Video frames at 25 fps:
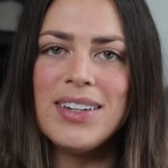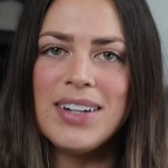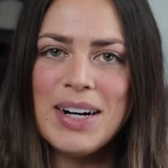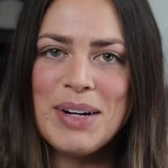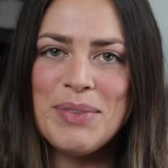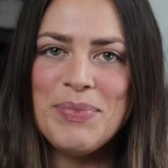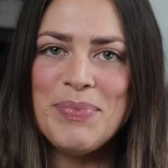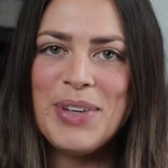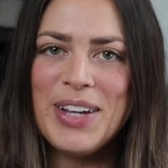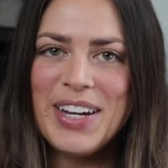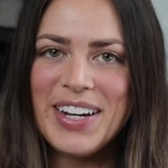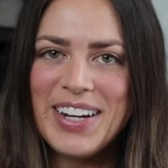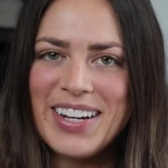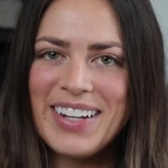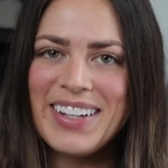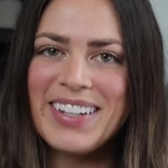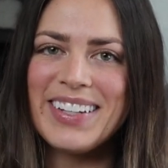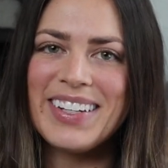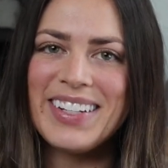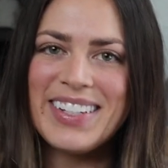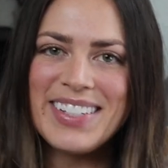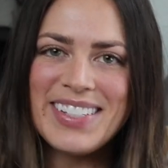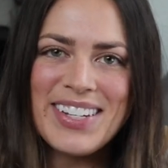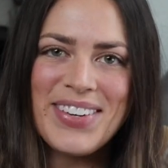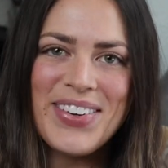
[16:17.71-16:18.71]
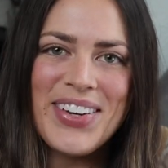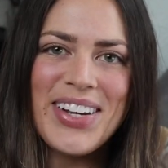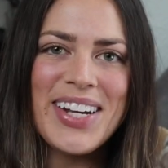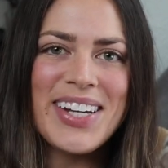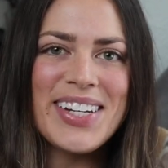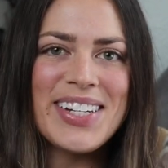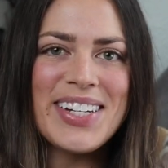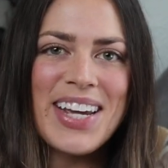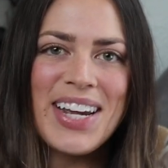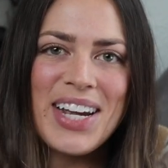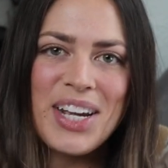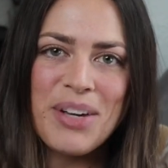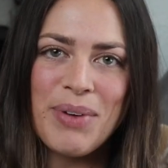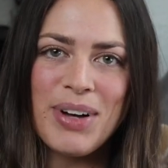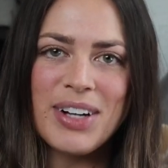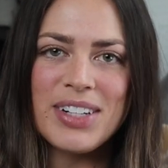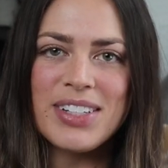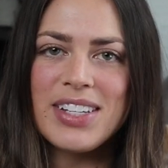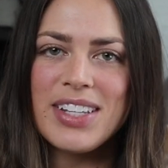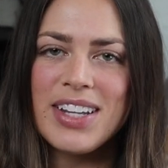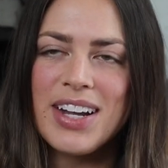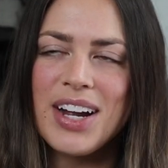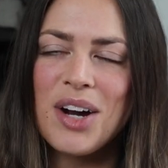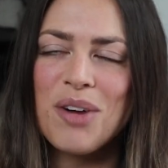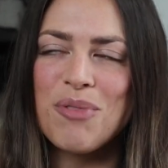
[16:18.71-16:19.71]
immediately so he can take it back
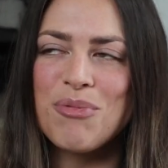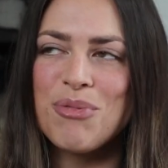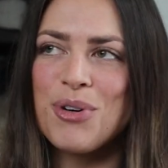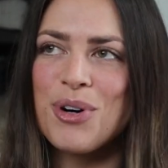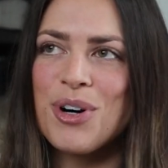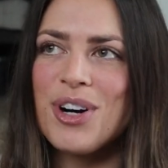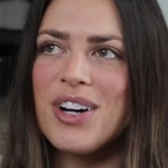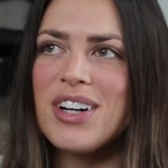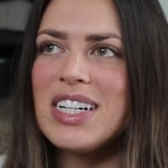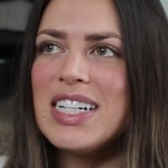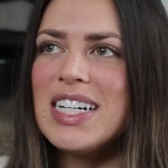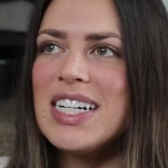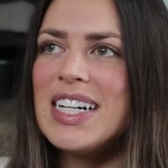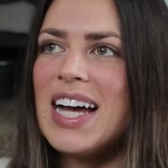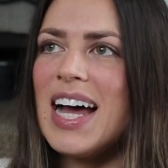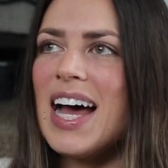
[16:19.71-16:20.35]
to the airport,